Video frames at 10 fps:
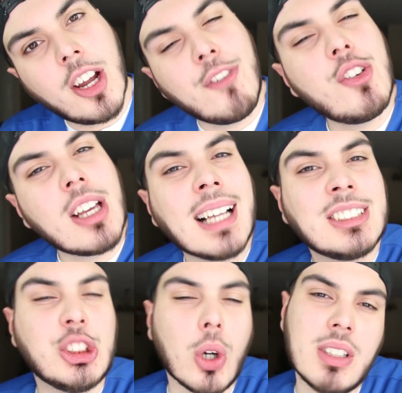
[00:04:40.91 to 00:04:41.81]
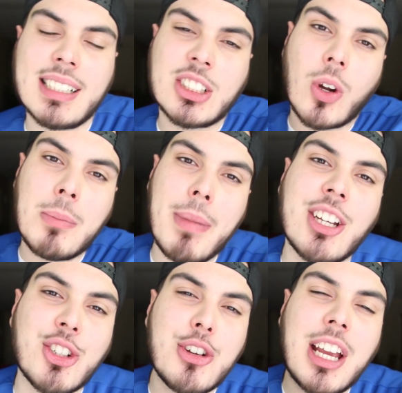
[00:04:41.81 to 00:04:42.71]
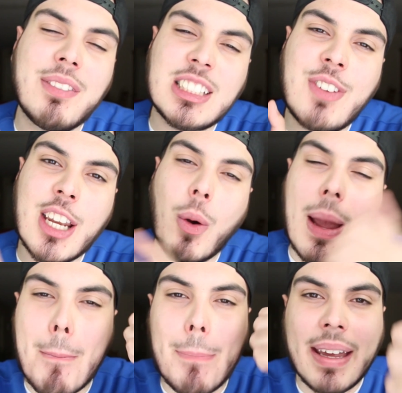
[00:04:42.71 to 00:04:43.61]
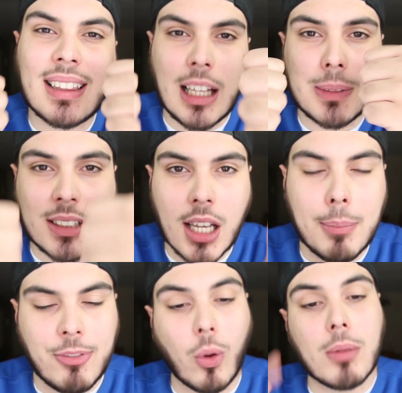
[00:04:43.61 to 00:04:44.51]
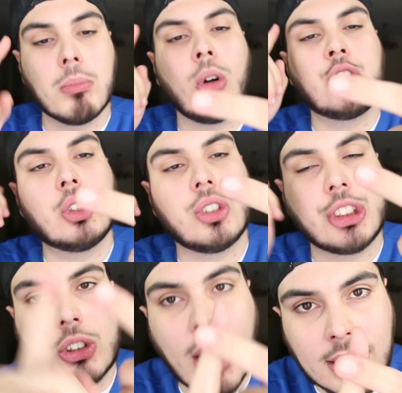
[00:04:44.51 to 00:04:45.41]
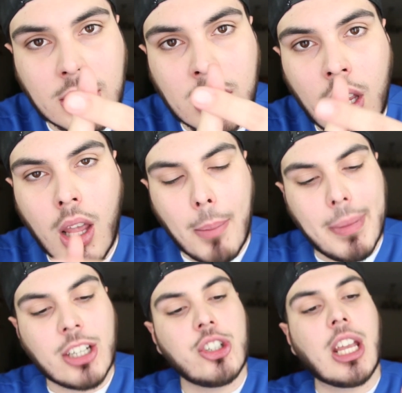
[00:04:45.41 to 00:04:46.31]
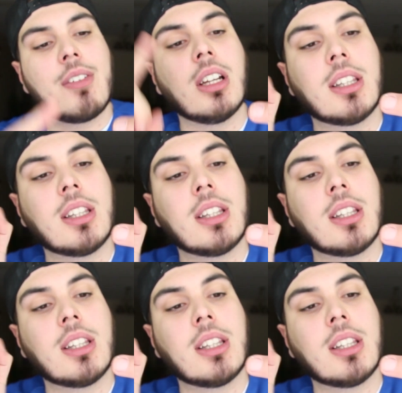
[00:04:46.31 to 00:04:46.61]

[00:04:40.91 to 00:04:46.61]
If you guys enjoyed that story, make sure you give this video a big thumbs up for emotional distress. Make sure you give it